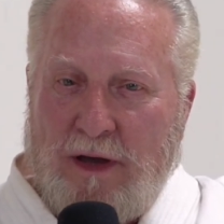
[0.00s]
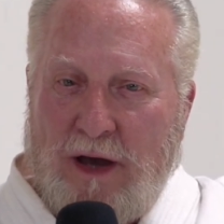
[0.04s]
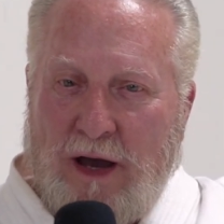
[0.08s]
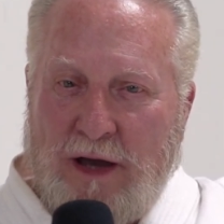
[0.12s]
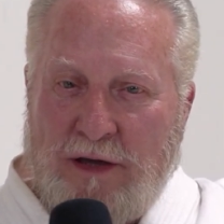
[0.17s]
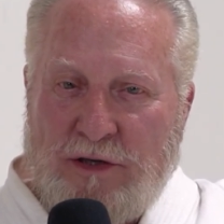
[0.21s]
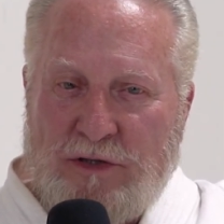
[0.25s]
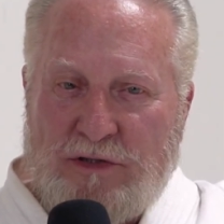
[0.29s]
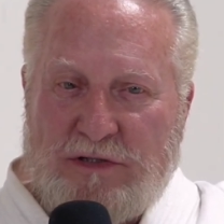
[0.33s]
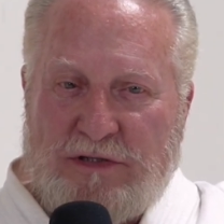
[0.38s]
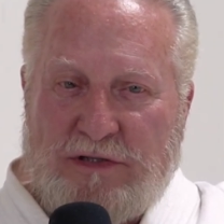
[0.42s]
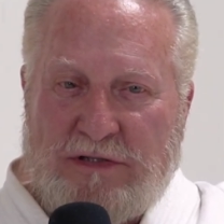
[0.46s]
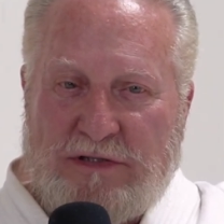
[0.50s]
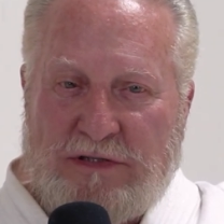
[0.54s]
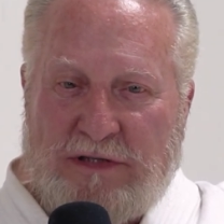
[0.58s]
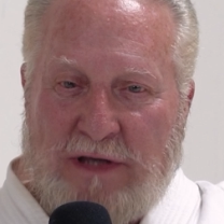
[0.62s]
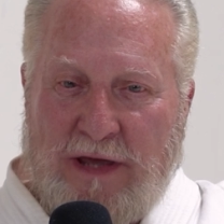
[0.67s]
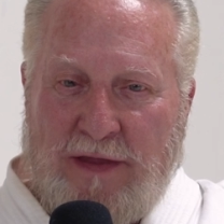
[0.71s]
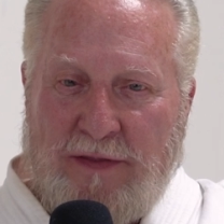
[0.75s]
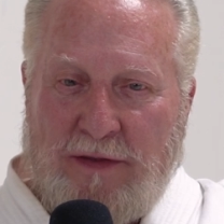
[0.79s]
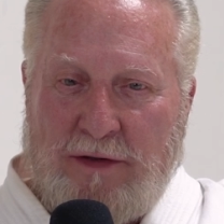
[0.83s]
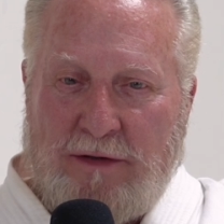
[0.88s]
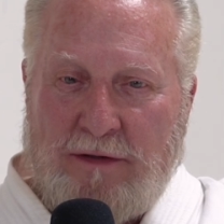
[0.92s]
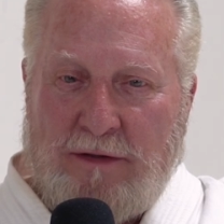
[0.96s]
I used to
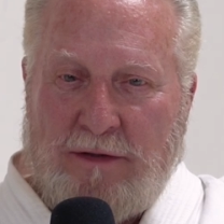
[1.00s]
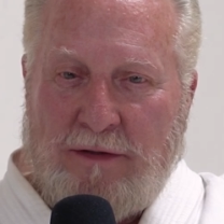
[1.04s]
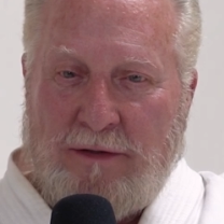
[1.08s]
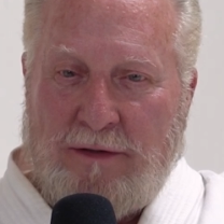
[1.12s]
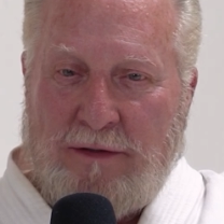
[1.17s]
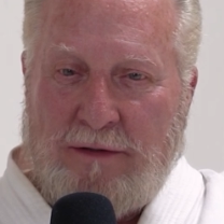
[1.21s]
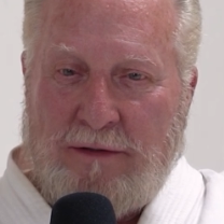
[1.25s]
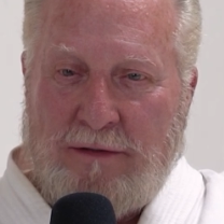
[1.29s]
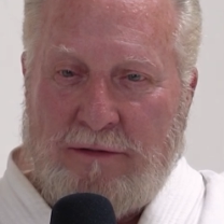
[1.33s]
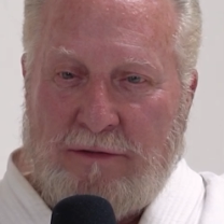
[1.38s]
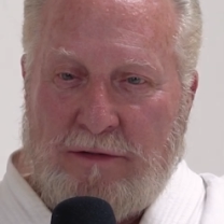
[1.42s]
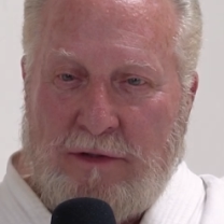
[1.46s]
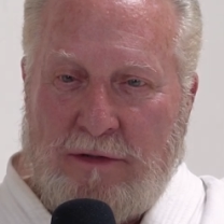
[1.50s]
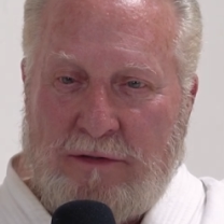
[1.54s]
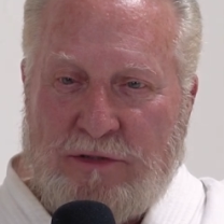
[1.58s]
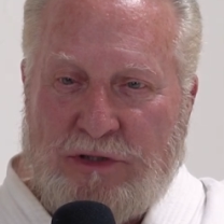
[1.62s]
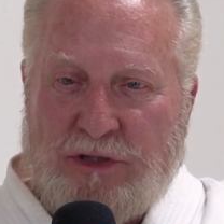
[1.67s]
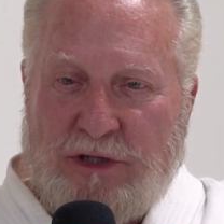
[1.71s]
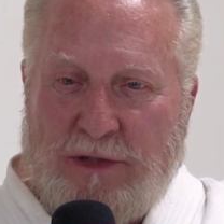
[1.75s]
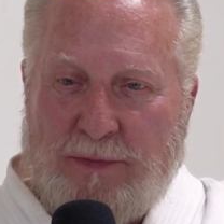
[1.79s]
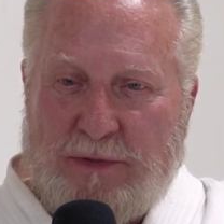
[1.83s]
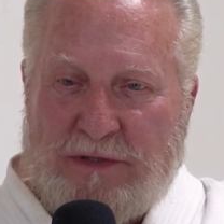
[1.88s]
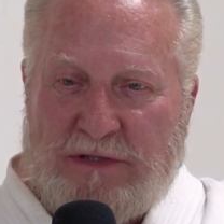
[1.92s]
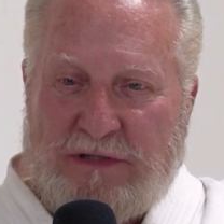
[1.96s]
say that
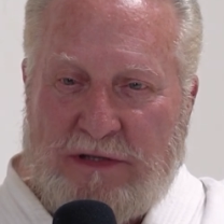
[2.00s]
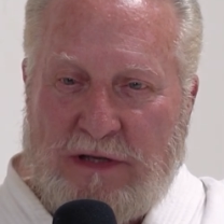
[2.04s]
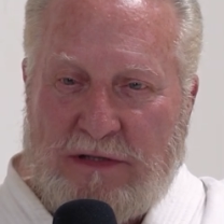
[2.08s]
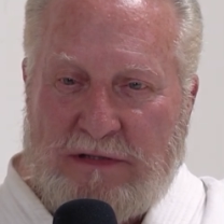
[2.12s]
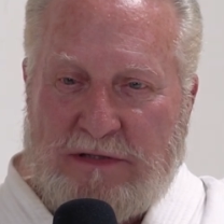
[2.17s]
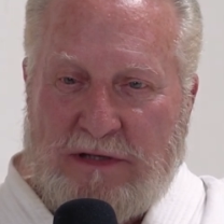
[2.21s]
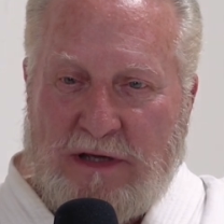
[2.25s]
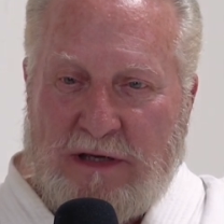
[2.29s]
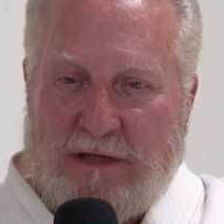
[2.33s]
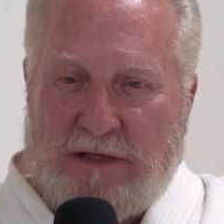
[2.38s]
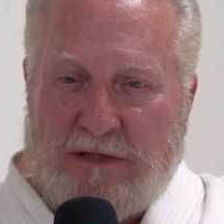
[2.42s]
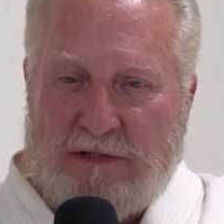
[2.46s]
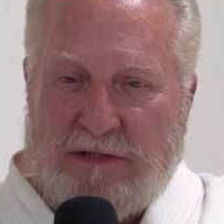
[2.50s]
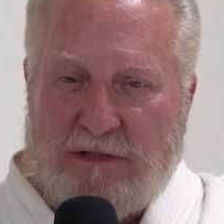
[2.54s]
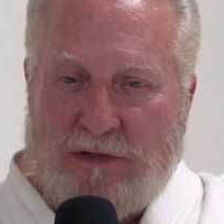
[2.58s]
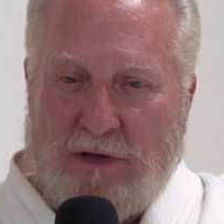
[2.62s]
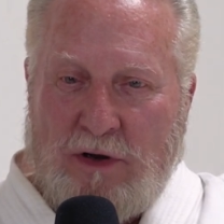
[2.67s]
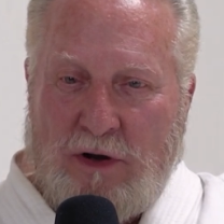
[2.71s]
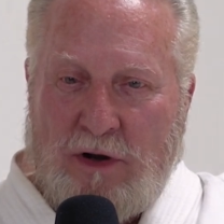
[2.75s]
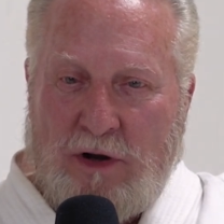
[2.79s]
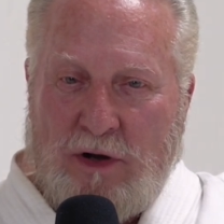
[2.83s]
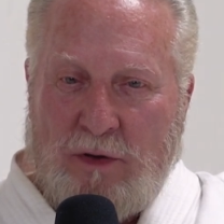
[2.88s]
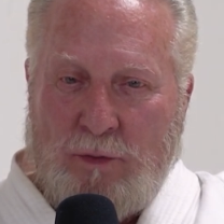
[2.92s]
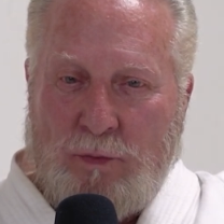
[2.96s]
Chiba Sensei's
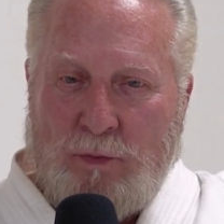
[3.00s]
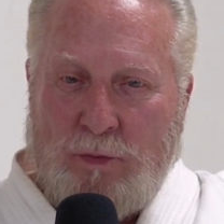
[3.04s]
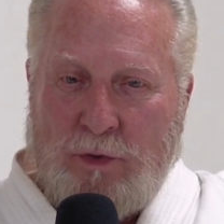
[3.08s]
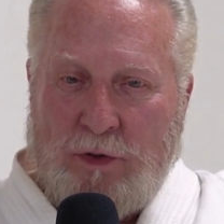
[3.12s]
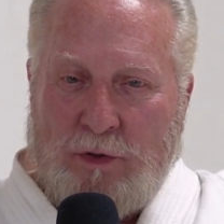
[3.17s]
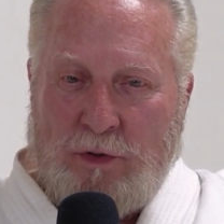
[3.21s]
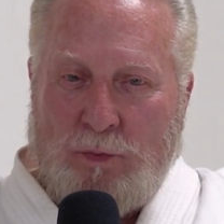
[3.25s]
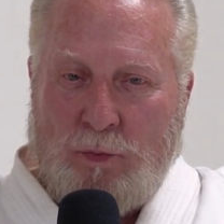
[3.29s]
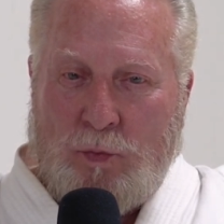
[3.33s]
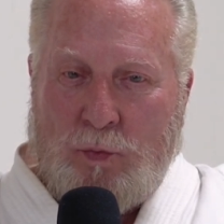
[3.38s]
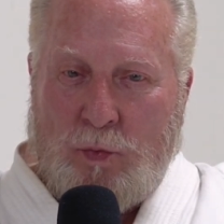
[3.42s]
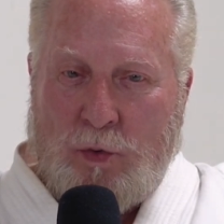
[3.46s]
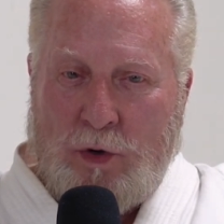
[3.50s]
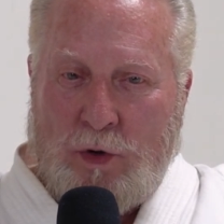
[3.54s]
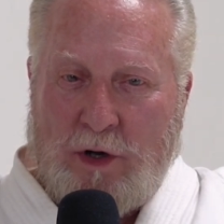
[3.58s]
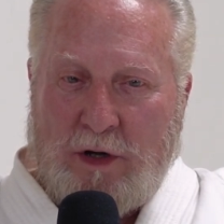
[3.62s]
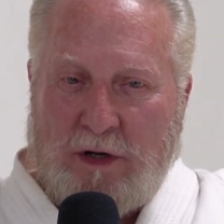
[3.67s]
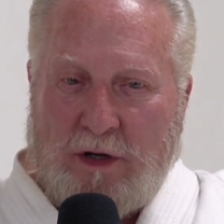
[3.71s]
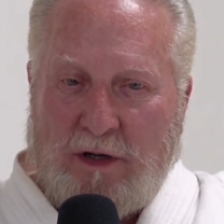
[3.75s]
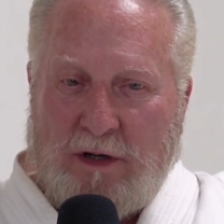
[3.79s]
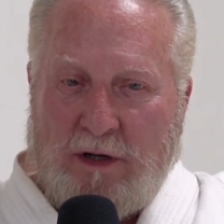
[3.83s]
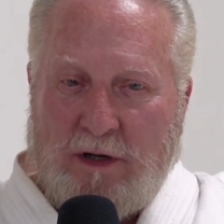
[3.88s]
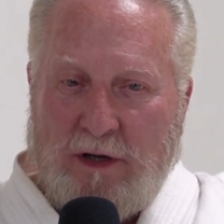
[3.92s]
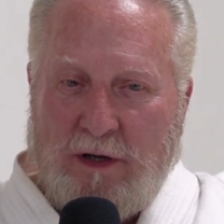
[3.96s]
art would
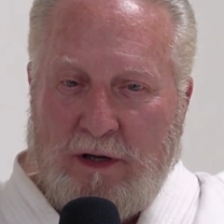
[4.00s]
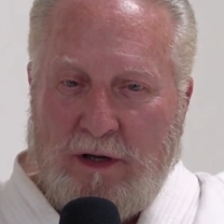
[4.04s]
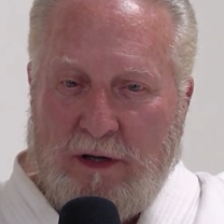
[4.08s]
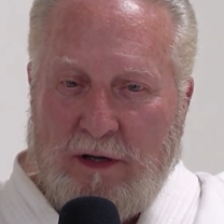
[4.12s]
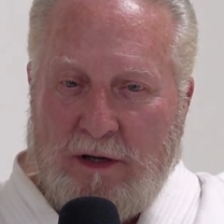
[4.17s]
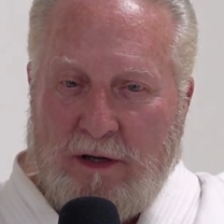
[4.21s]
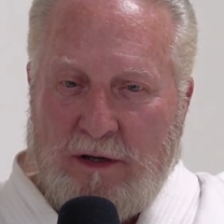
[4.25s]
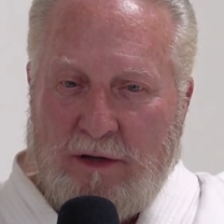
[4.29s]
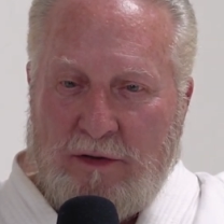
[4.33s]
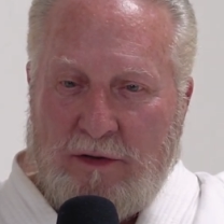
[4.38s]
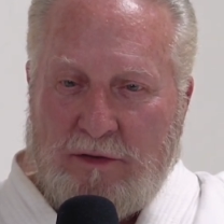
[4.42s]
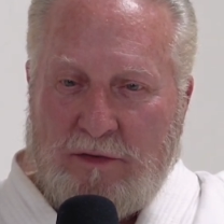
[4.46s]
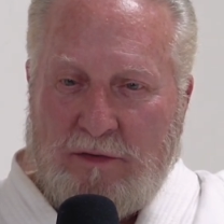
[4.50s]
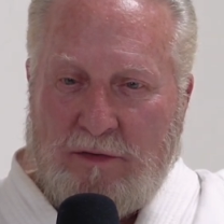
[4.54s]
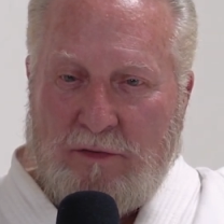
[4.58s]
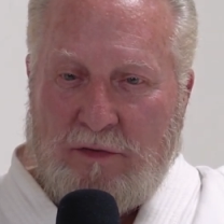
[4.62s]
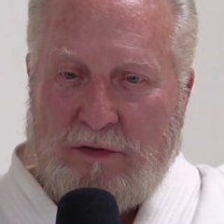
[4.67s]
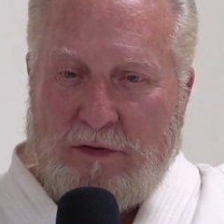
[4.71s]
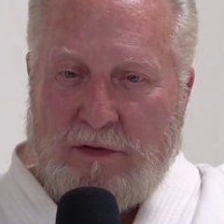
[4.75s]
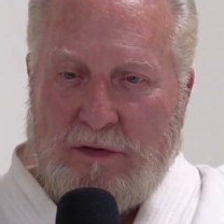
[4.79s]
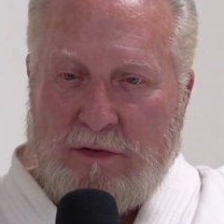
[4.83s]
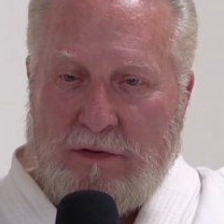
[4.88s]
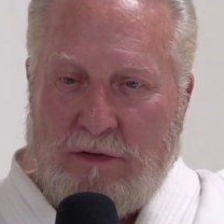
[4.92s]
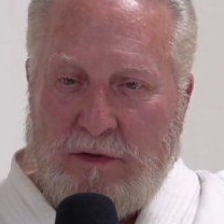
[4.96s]
work
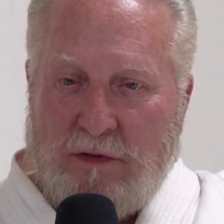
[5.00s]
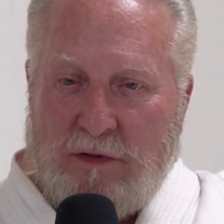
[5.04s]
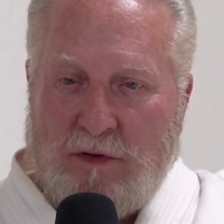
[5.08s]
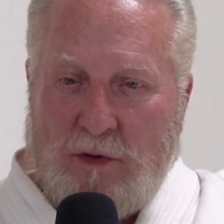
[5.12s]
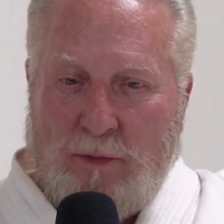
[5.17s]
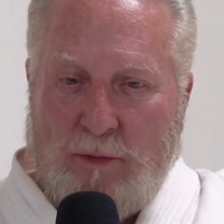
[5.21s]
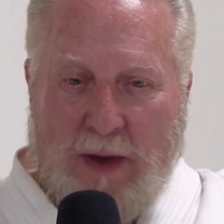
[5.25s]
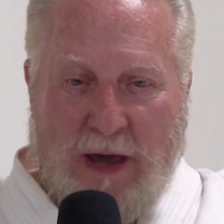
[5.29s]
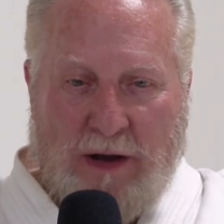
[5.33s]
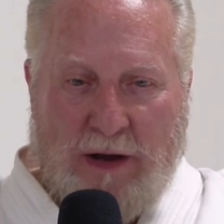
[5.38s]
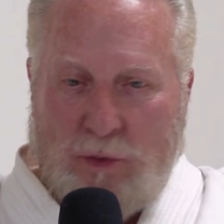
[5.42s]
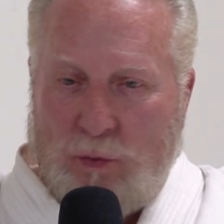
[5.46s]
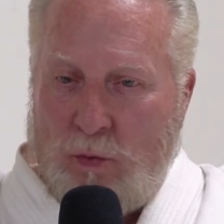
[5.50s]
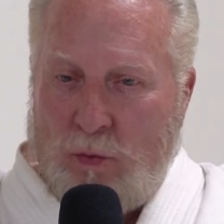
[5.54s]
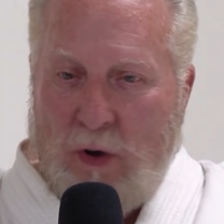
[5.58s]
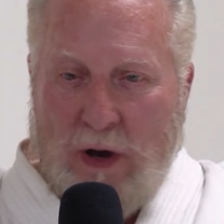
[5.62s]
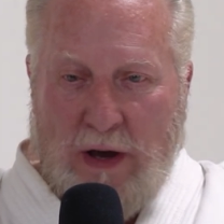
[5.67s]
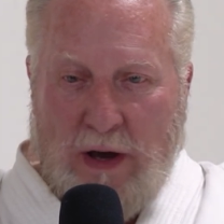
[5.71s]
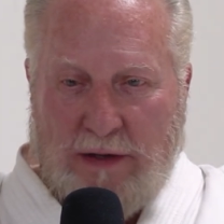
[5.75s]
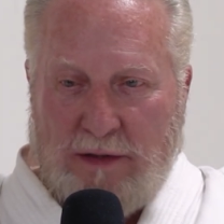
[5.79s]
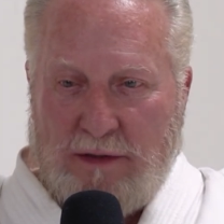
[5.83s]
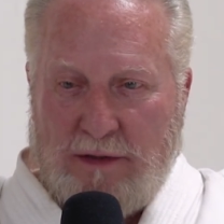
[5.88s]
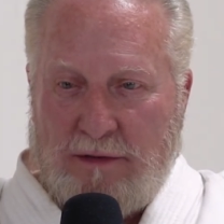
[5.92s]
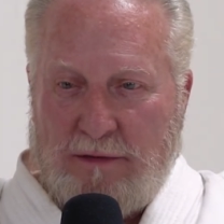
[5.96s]
no matter
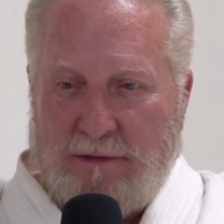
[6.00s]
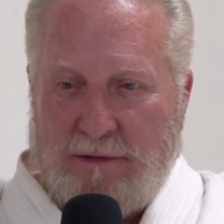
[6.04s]
what